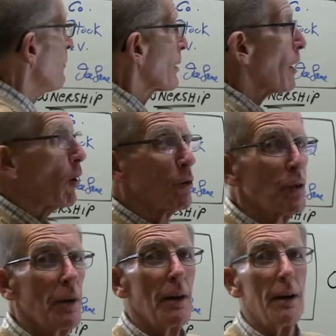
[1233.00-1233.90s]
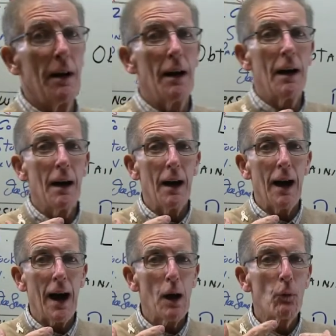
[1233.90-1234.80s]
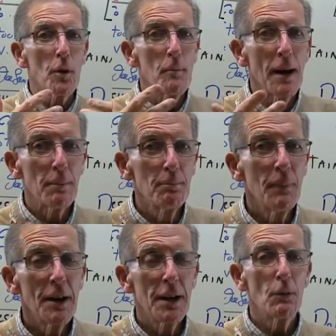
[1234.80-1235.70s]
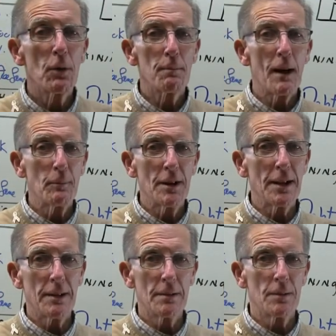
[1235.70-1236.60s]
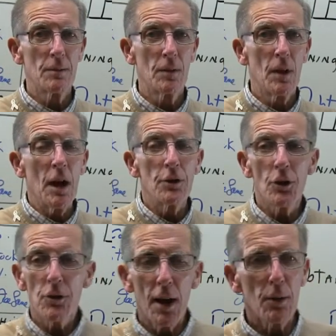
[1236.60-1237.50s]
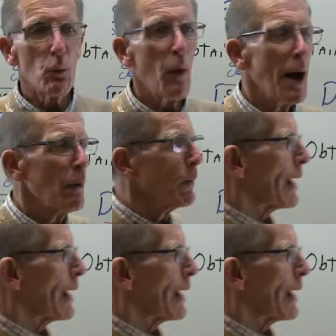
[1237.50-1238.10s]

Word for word: because I want to make money with my money. Just like why would